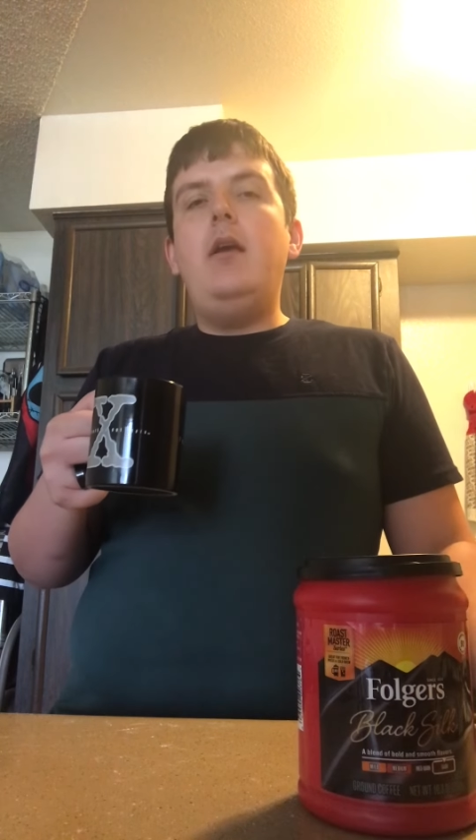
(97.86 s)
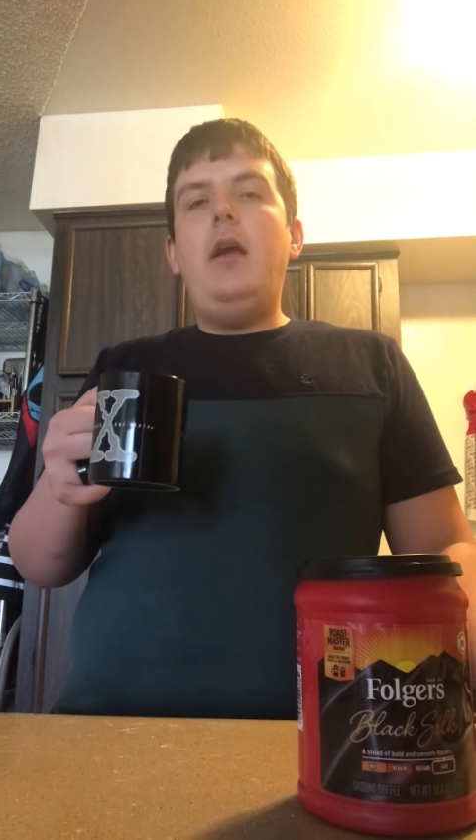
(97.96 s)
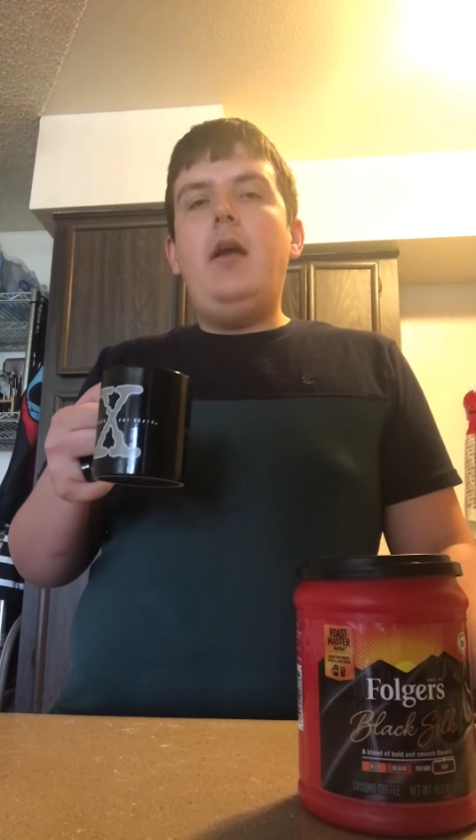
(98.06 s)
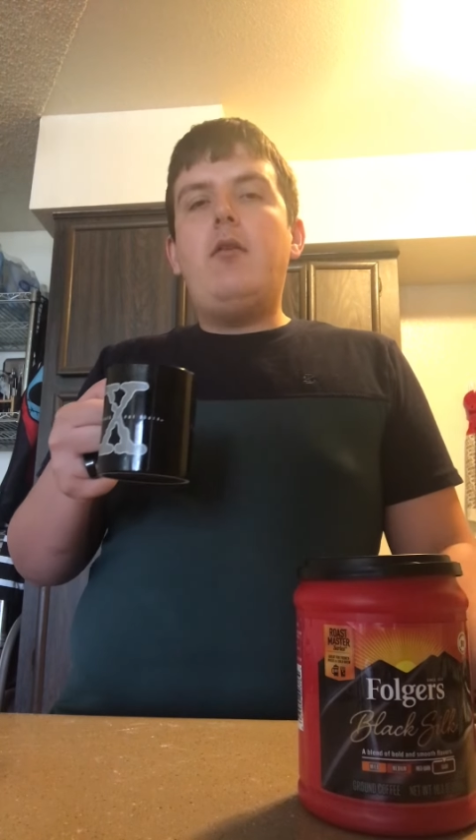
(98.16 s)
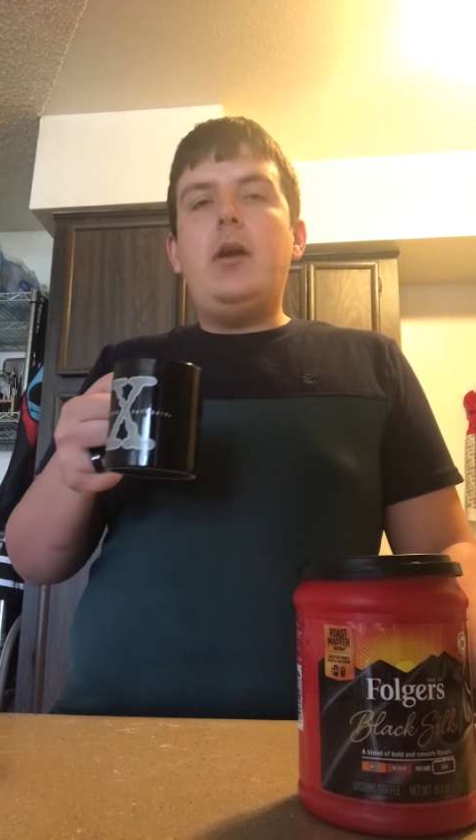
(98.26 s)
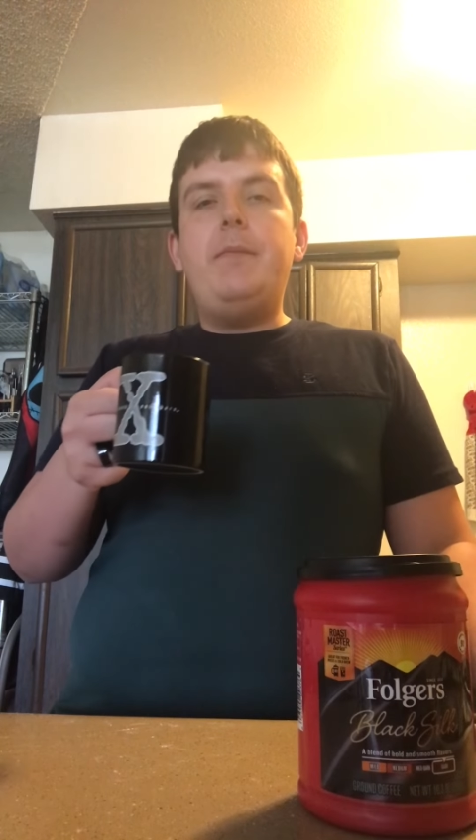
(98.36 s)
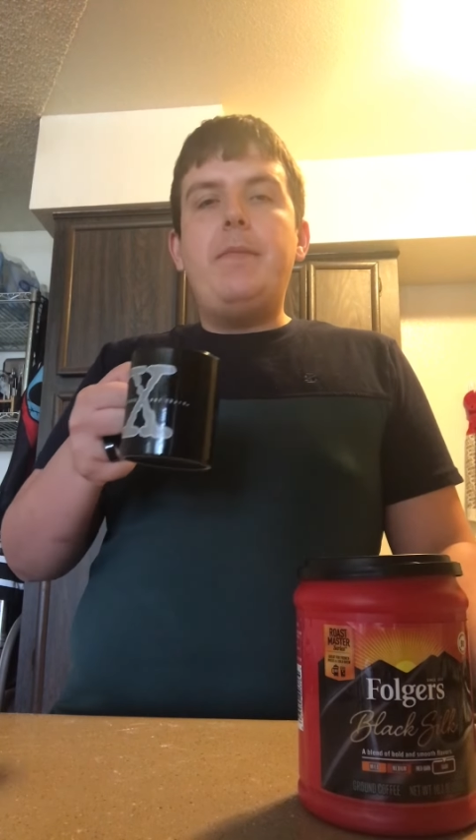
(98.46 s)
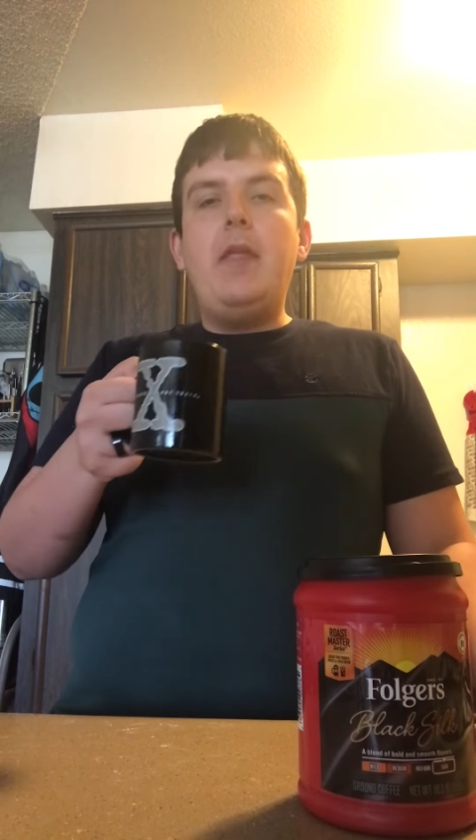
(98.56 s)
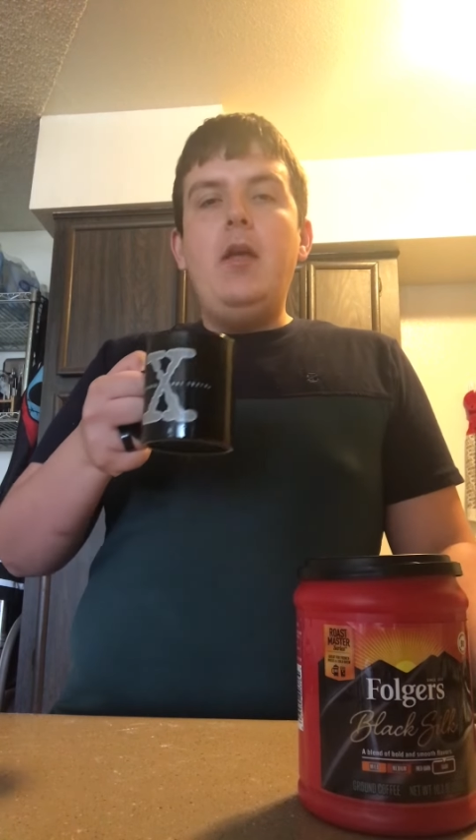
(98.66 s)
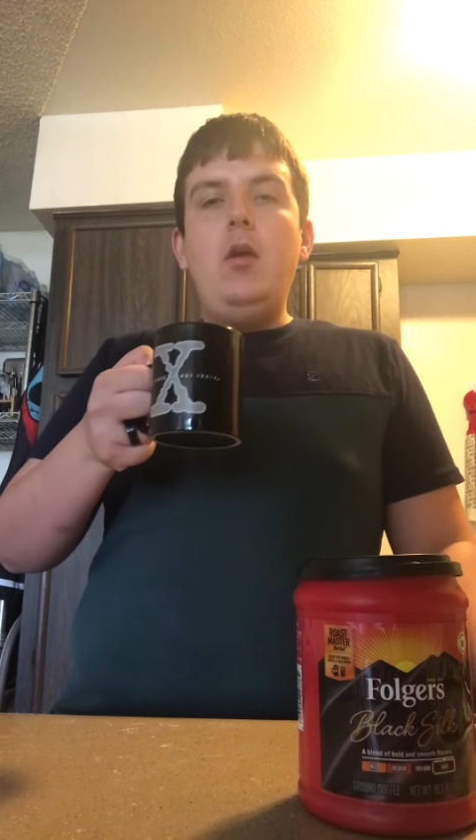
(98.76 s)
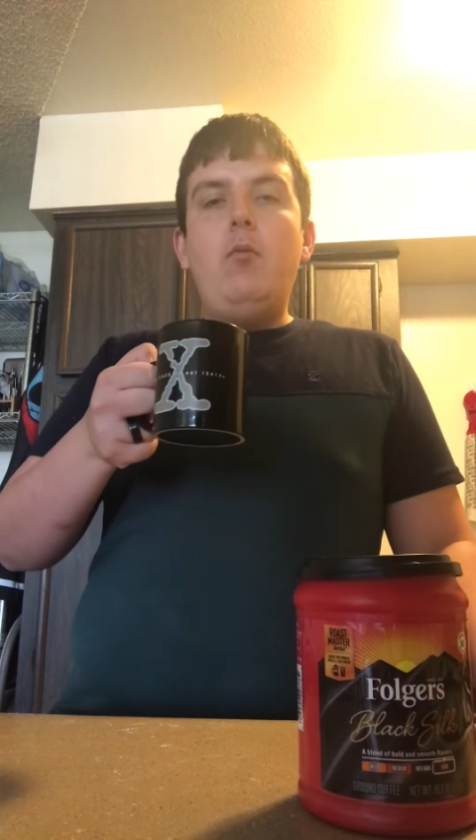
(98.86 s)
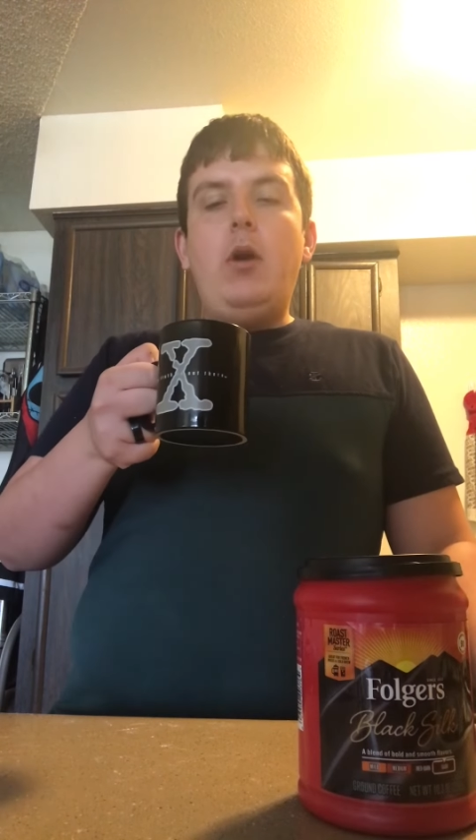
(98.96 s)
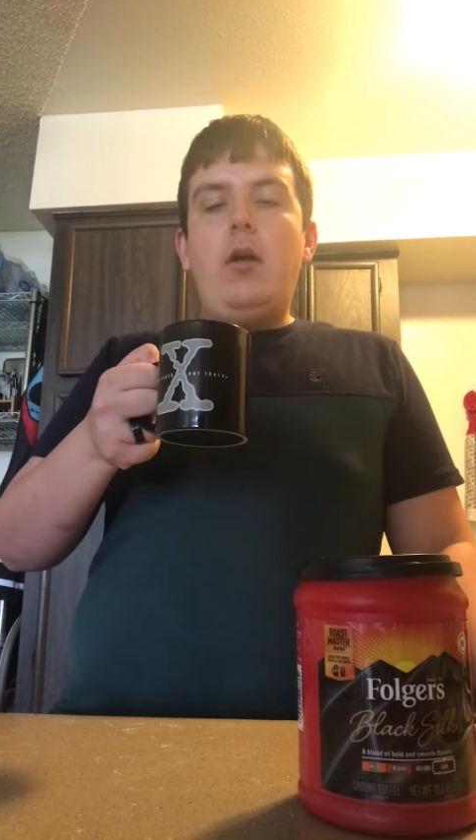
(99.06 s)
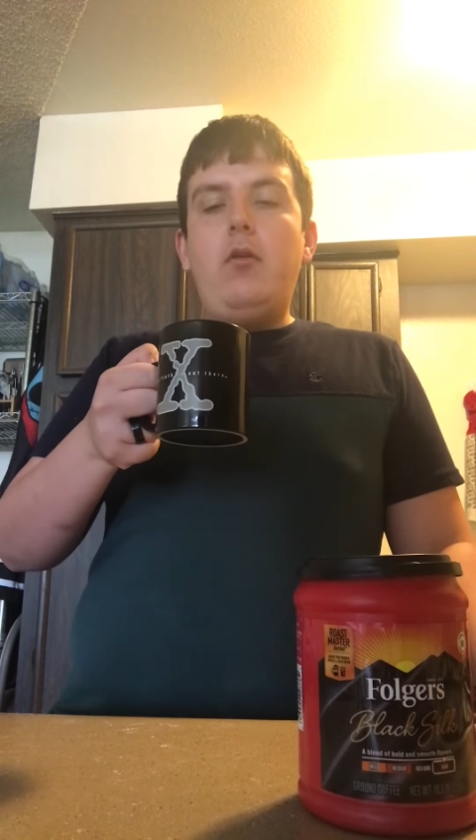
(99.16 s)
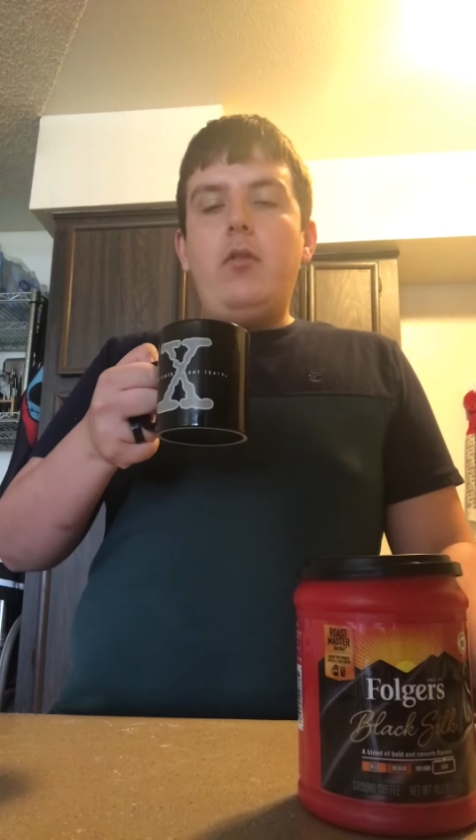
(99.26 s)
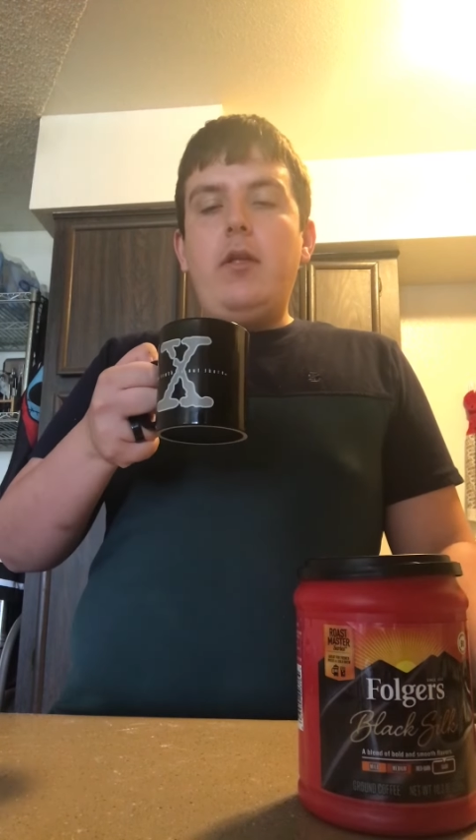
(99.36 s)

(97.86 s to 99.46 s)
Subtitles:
All right. Well,